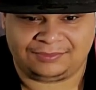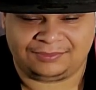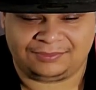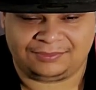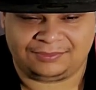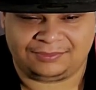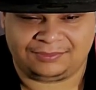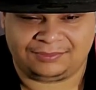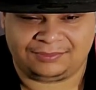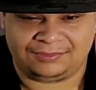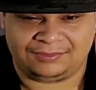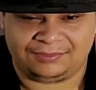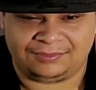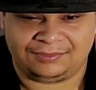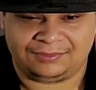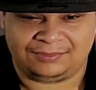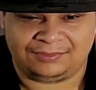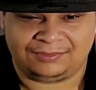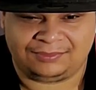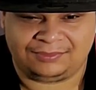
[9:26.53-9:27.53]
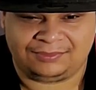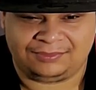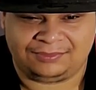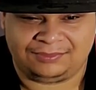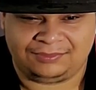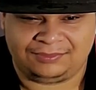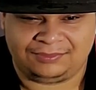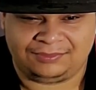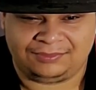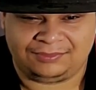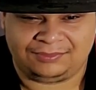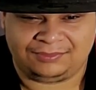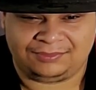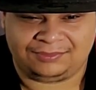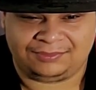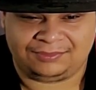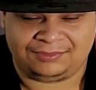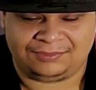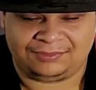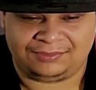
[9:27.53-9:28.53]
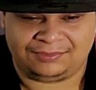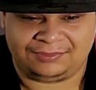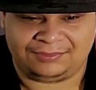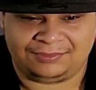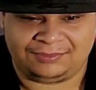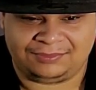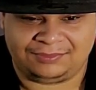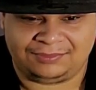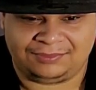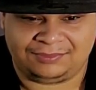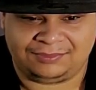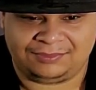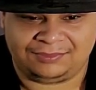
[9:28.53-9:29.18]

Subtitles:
This person isn't speaking.